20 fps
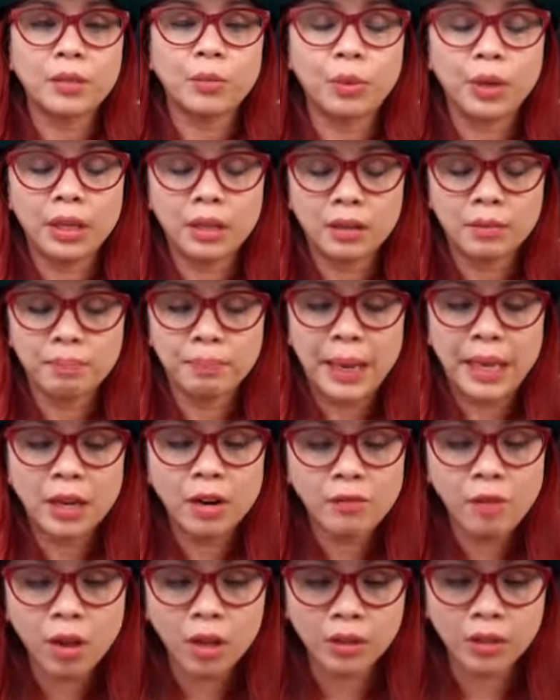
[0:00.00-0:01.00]
we paid
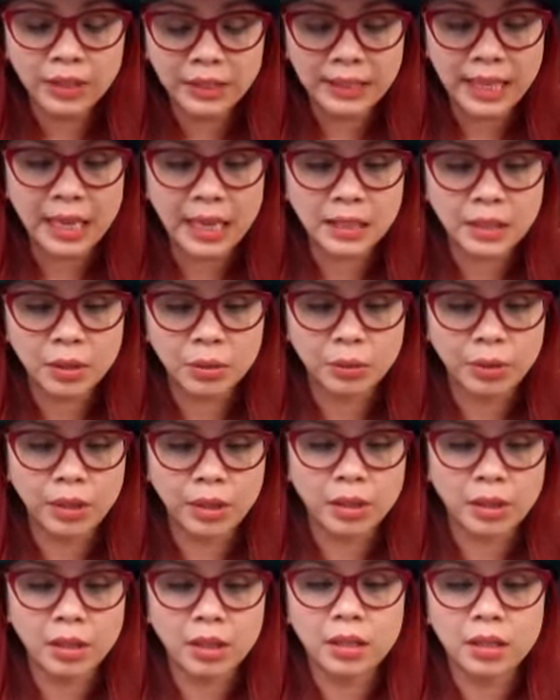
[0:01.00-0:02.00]
off all of our debt.
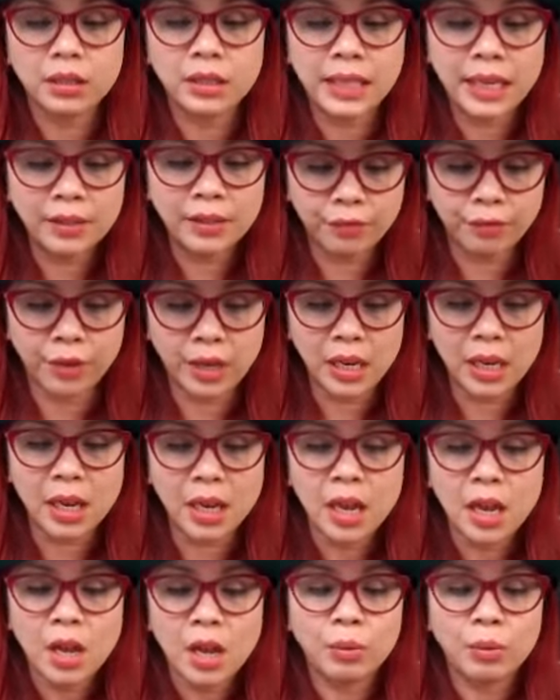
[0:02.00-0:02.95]
We're debt free.